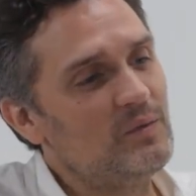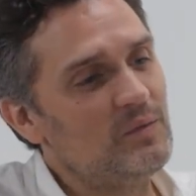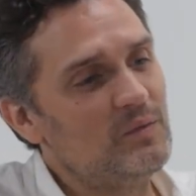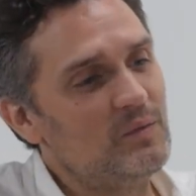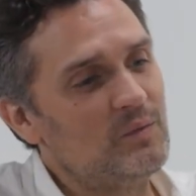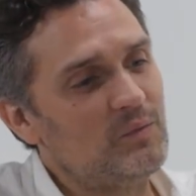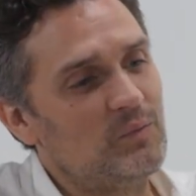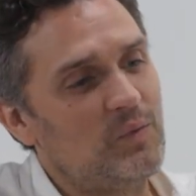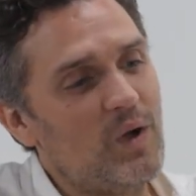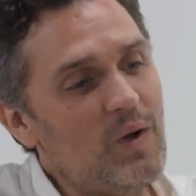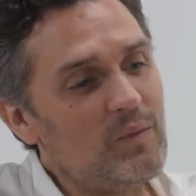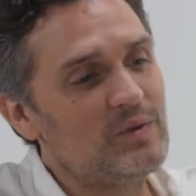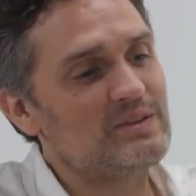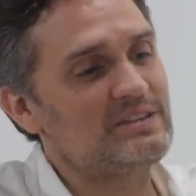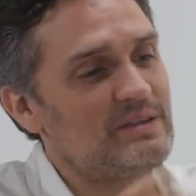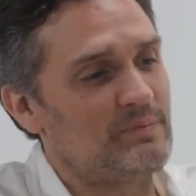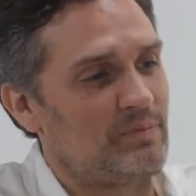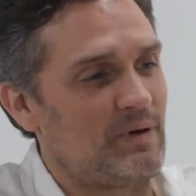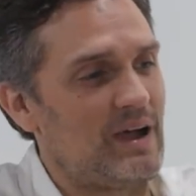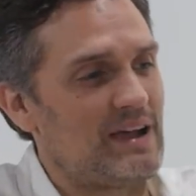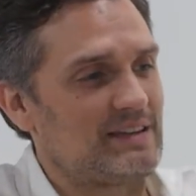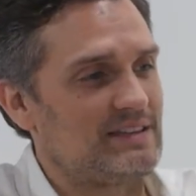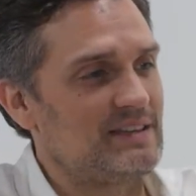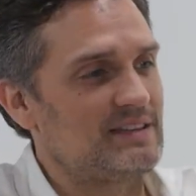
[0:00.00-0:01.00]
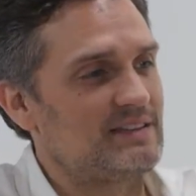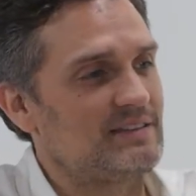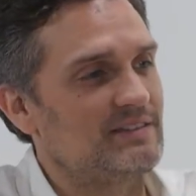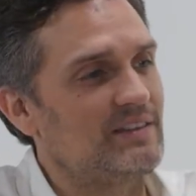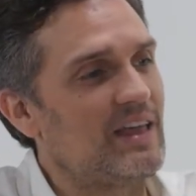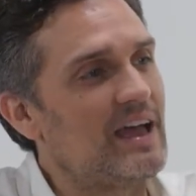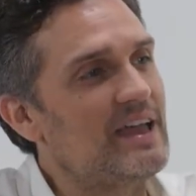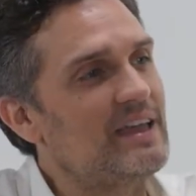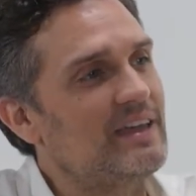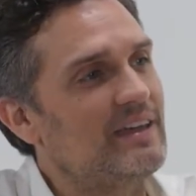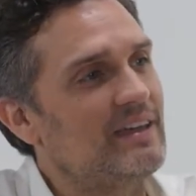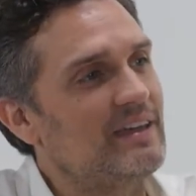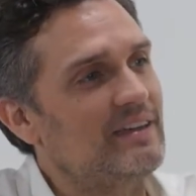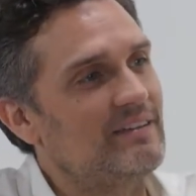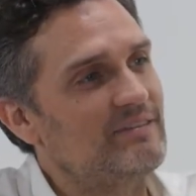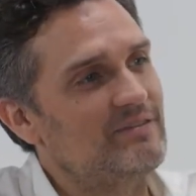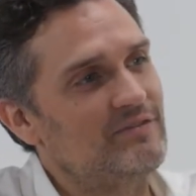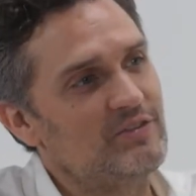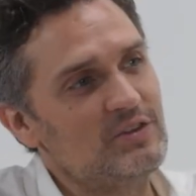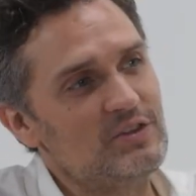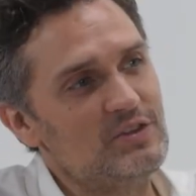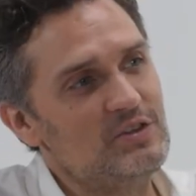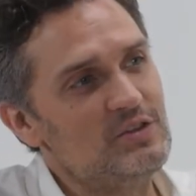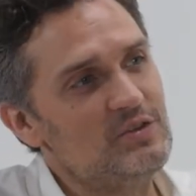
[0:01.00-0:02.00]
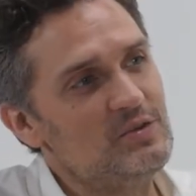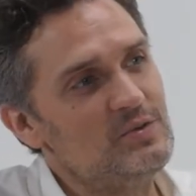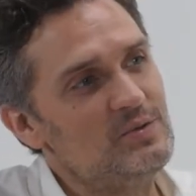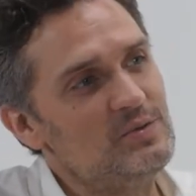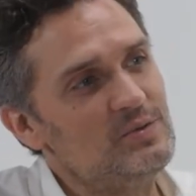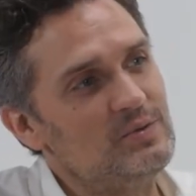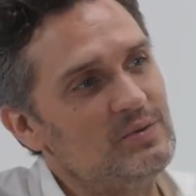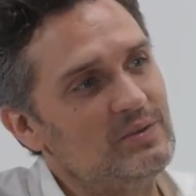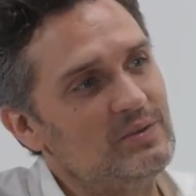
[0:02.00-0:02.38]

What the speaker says: What was the process like for you